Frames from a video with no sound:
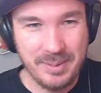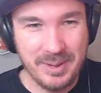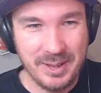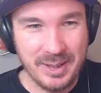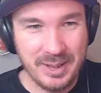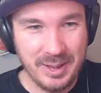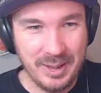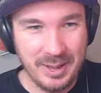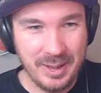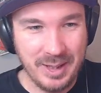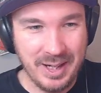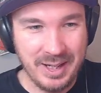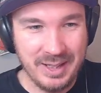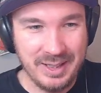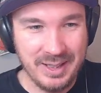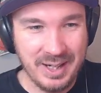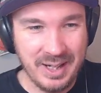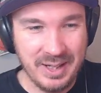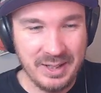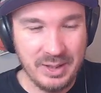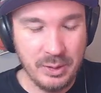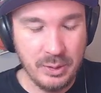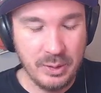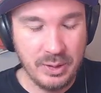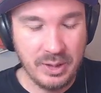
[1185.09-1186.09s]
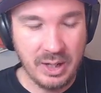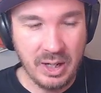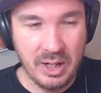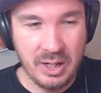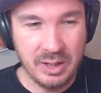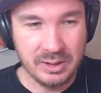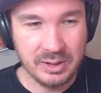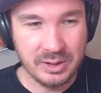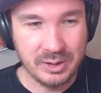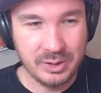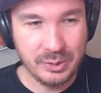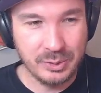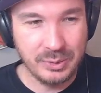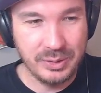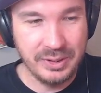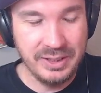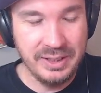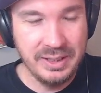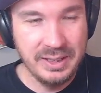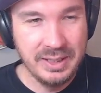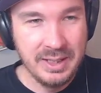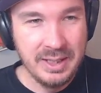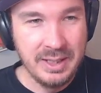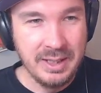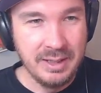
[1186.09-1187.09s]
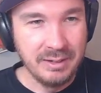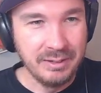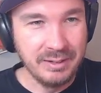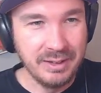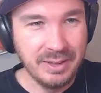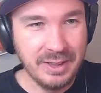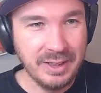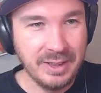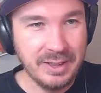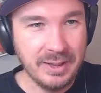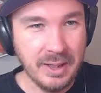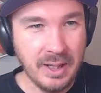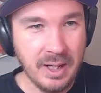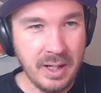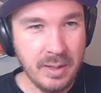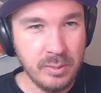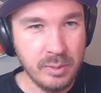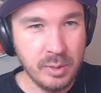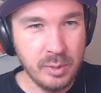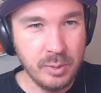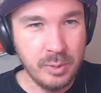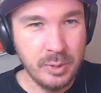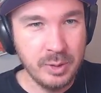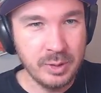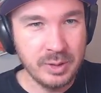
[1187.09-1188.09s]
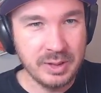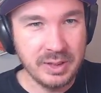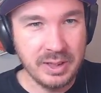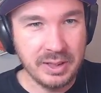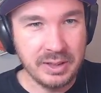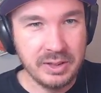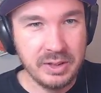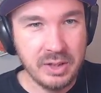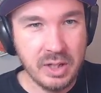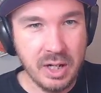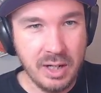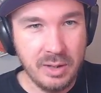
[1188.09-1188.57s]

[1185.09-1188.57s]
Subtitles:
I know it costs 3. Like, I'm almost like not